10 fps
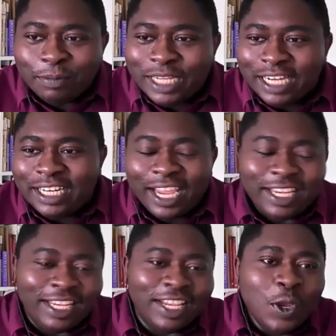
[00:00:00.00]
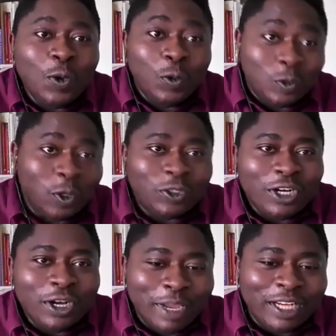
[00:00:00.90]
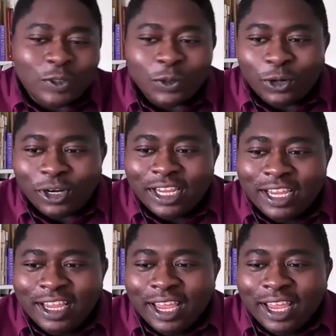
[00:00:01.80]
Tendai, who's also a mentor,